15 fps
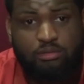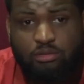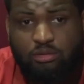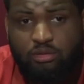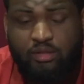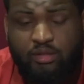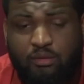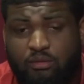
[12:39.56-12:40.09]

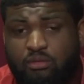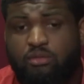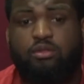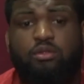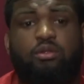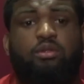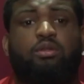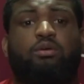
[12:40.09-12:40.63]
than,
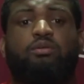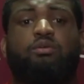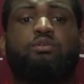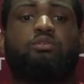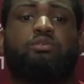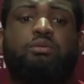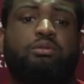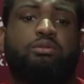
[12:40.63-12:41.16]
you know,
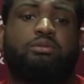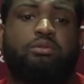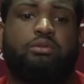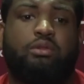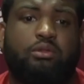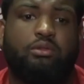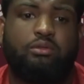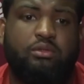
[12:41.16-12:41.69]
usual.
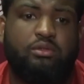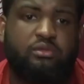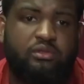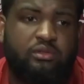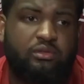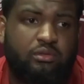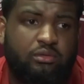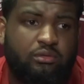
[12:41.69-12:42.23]
You know, this
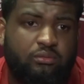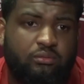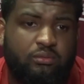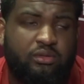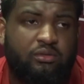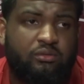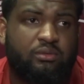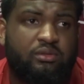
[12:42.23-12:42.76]

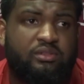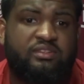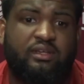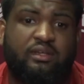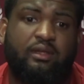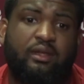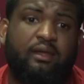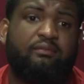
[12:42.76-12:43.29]
was the
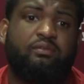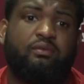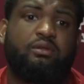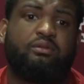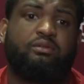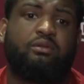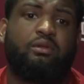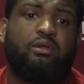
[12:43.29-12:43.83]
second game for
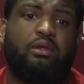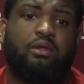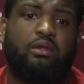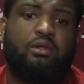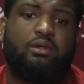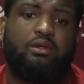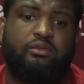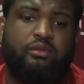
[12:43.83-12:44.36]
us.
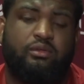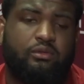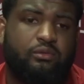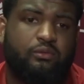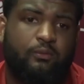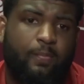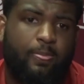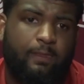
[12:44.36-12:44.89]

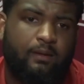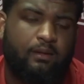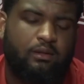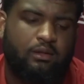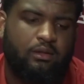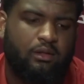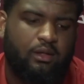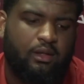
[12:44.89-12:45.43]
So,
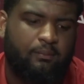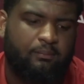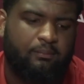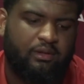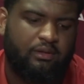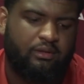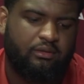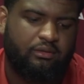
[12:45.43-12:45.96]

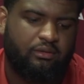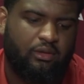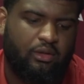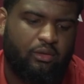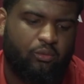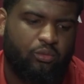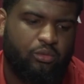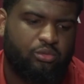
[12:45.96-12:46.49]
but
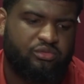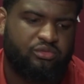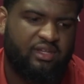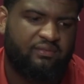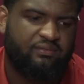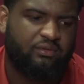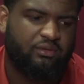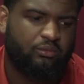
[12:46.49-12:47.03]
we was
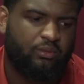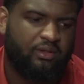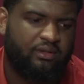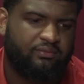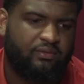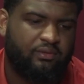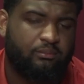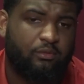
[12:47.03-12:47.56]
definitely ready
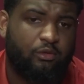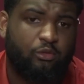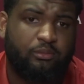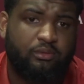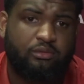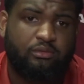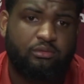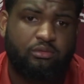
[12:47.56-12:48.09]
for the
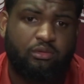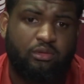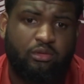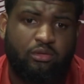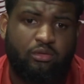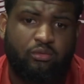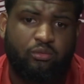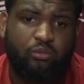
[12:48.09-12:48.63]
moment. You
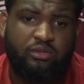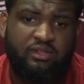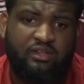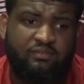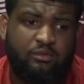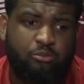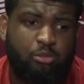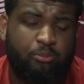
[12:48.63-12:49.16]
know, we
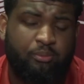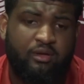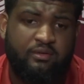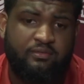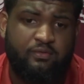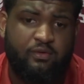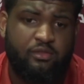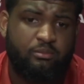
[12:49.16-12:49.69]
definitely prepared
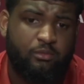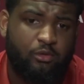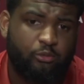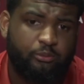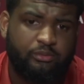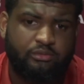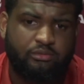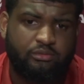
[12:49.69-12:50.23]
for the
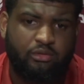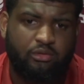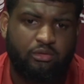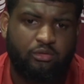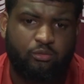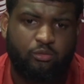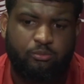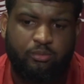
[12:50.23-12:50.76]
moment. You
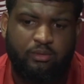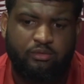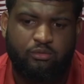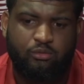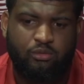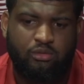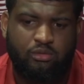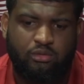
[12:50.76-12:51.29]
know, we've been
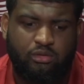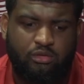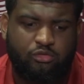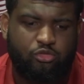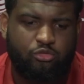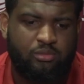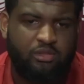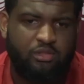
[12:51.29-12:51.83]
through a
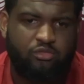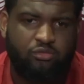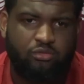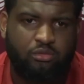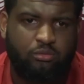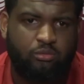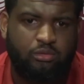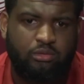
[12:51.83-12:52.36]
2 minute
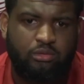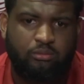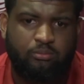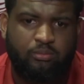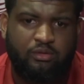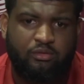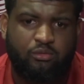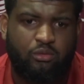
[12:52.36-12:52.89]
drill. We've
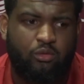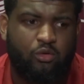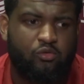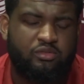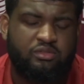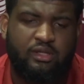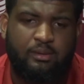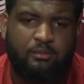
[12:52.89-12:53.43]
been through an
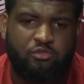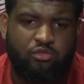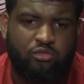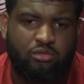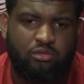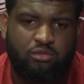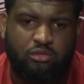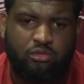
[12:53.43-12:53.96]
overtime
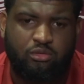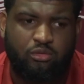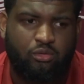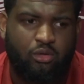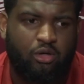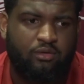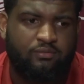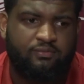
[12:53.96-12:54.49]
drill, you know,
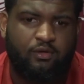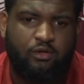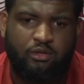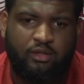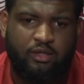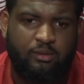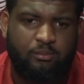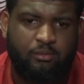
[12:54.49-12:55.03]
all fall
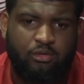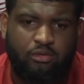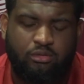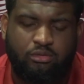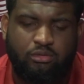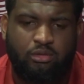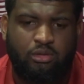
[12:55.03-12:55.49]
camp, all,